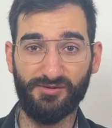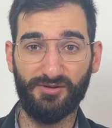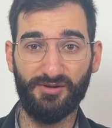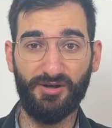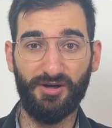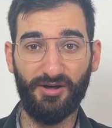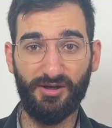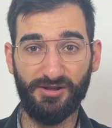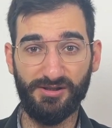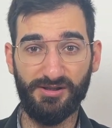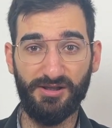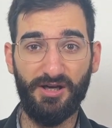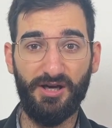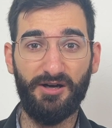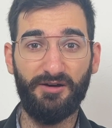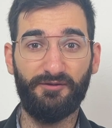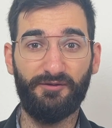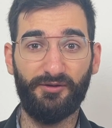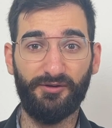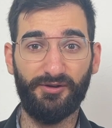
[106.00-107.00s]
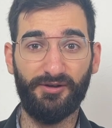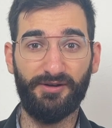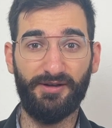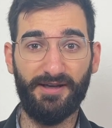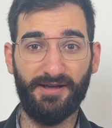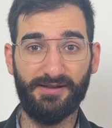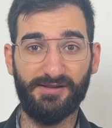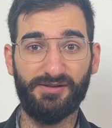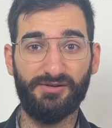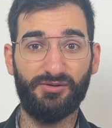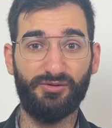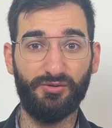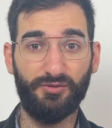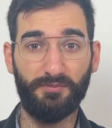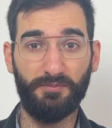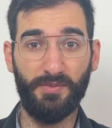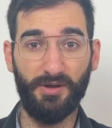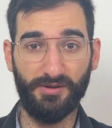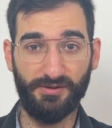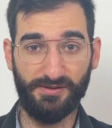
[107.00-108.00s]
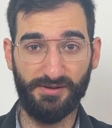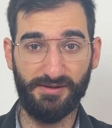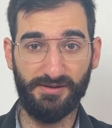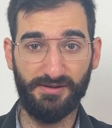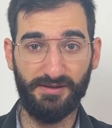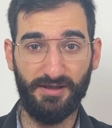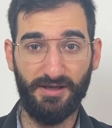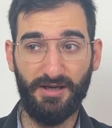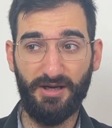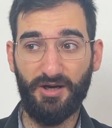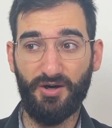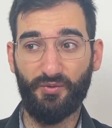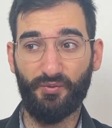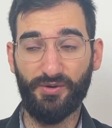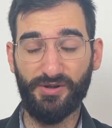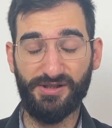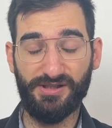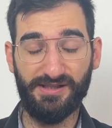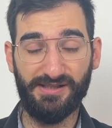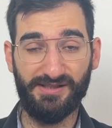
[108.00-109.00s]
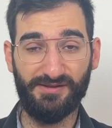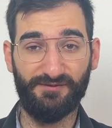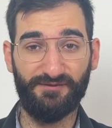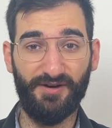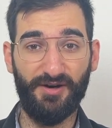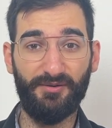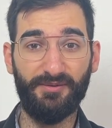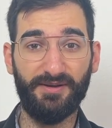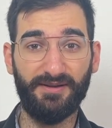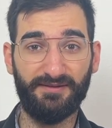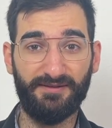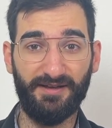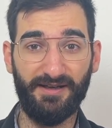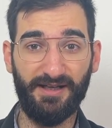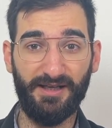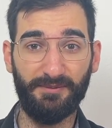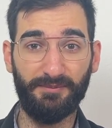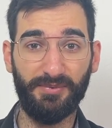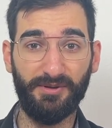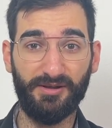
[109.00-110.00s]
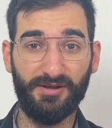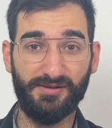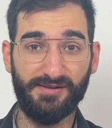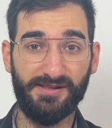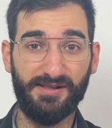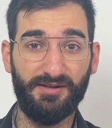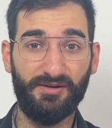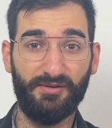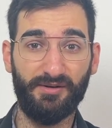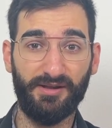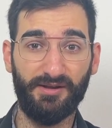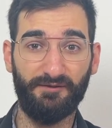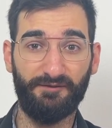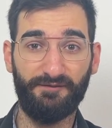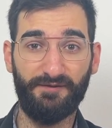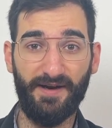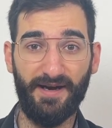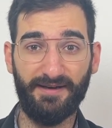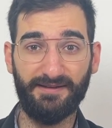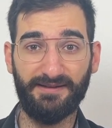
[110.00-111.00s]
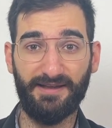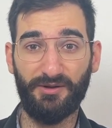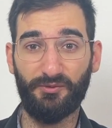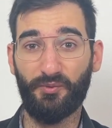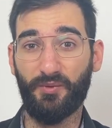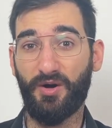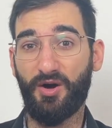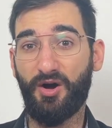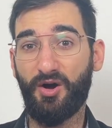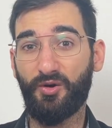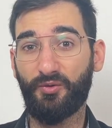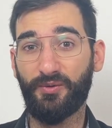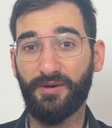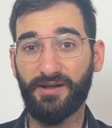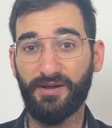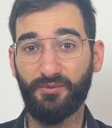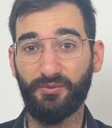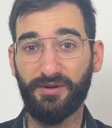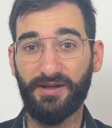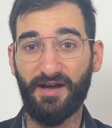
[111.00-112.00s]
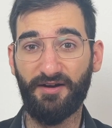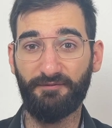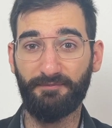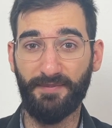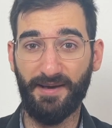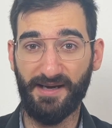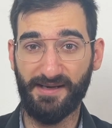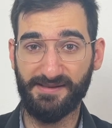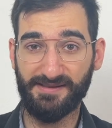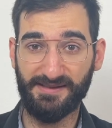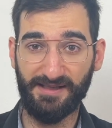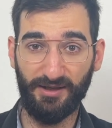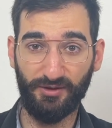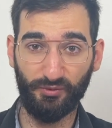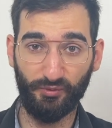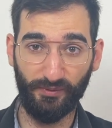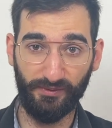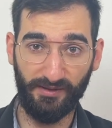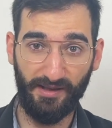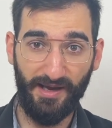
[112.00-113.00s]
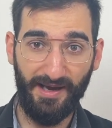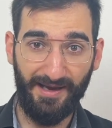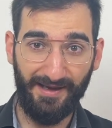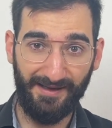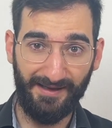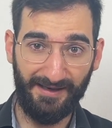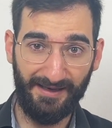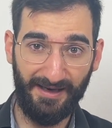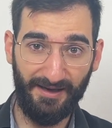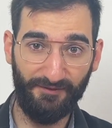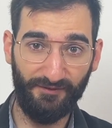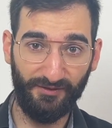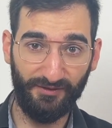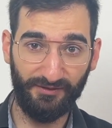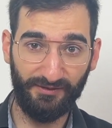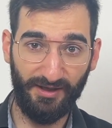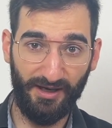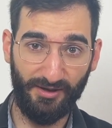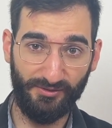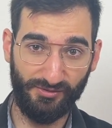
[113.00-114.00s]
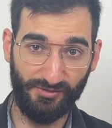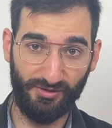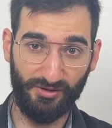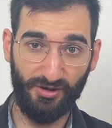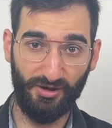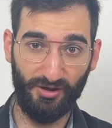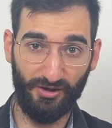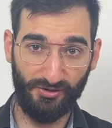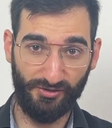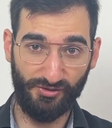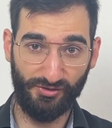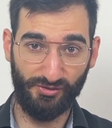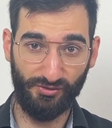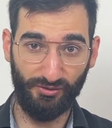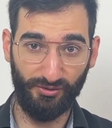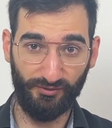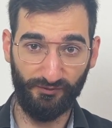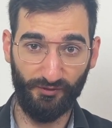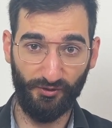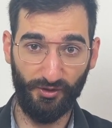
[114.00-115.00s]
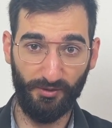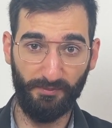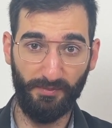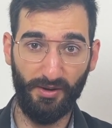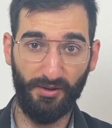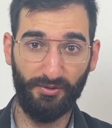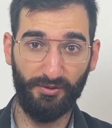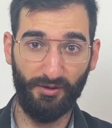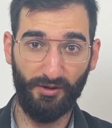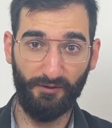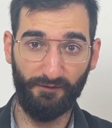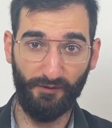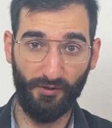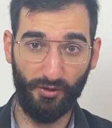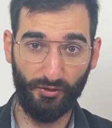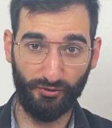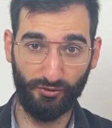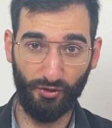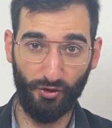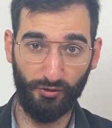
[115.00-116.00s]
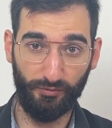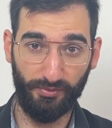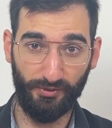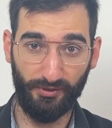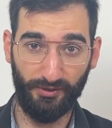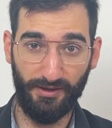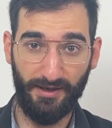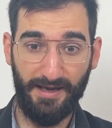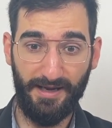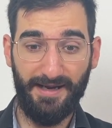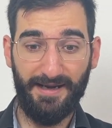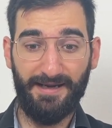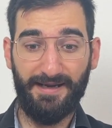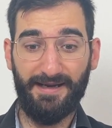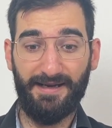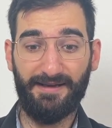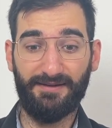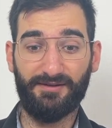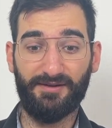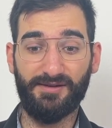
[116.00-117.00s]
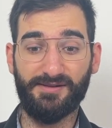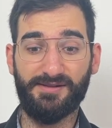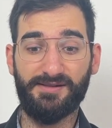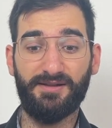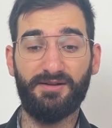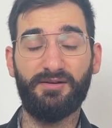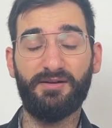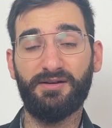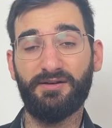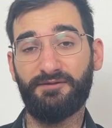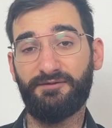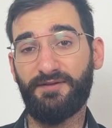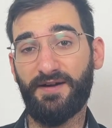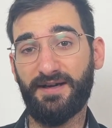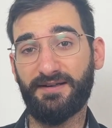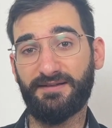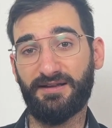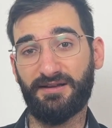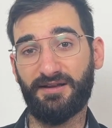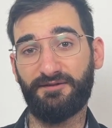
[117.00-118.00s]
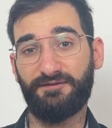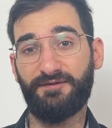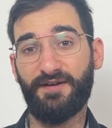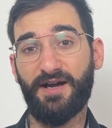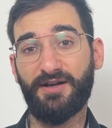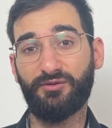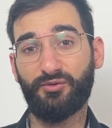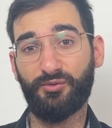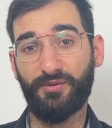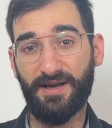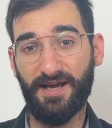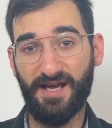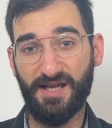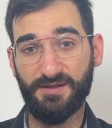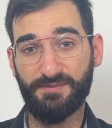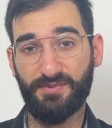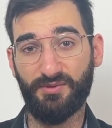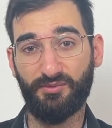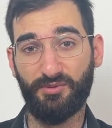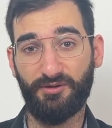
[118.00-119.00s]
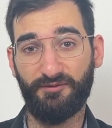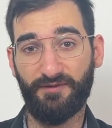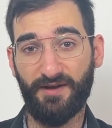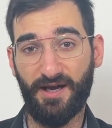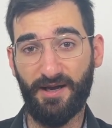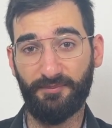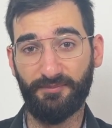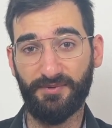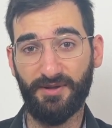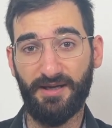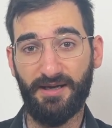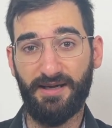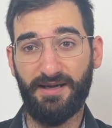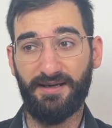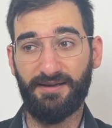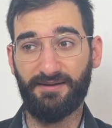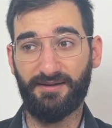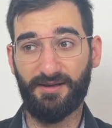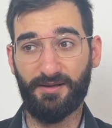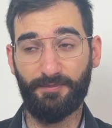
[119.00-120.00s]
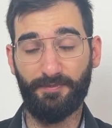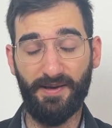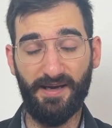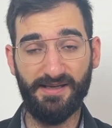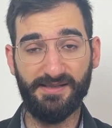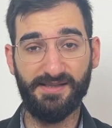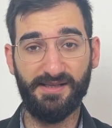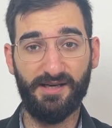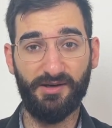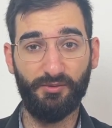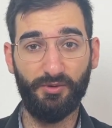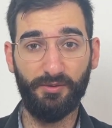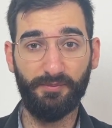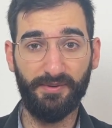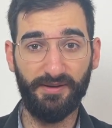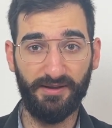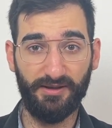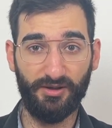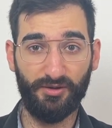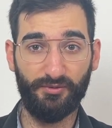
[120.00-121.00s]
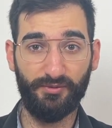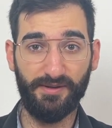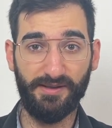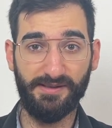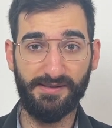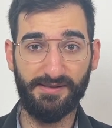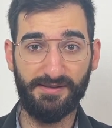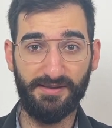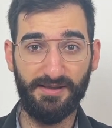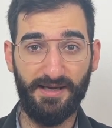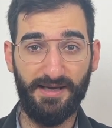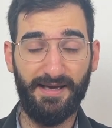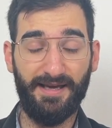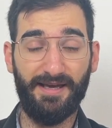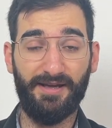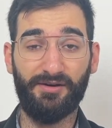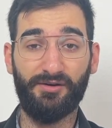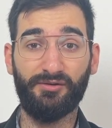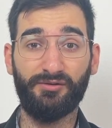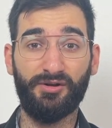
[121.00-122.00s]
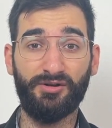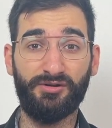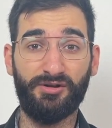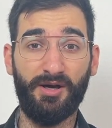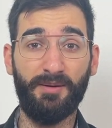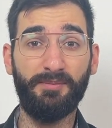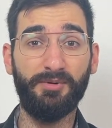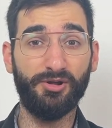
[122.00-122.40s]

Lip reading: cars for the next 2 months, which is very attainable considering the fact that we already would have maxed out with 11,000 cars sold for the month of October. And considering the fact that the factory has been revamped and the capacity will be increased, and on the double